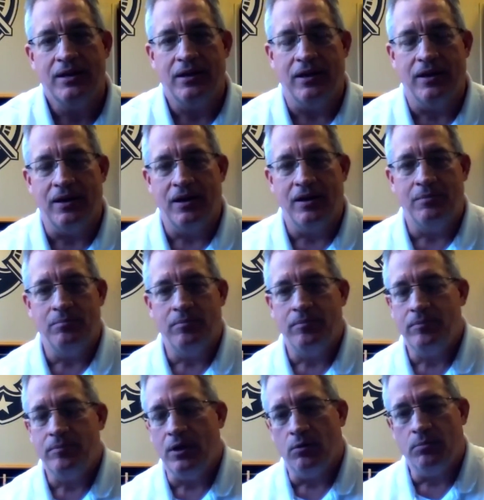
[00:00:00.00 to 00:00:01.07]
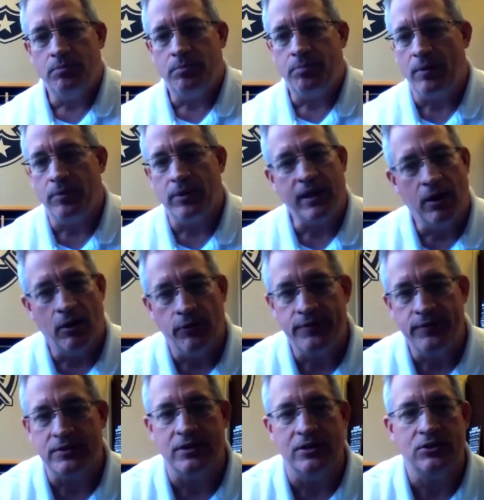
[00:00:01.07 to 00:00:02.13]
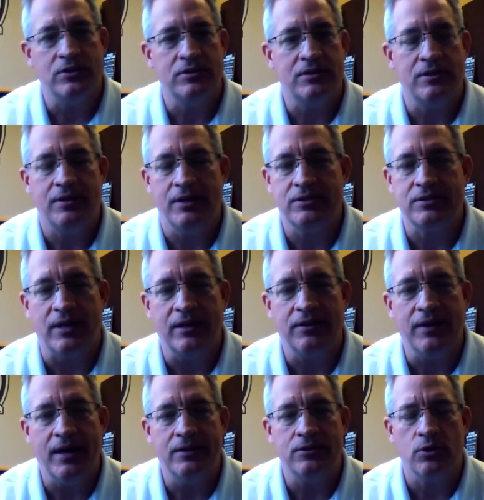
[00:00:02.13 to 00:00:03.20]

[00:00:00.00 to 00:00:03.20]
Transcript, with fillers: um, you know, public health decisions and things like that.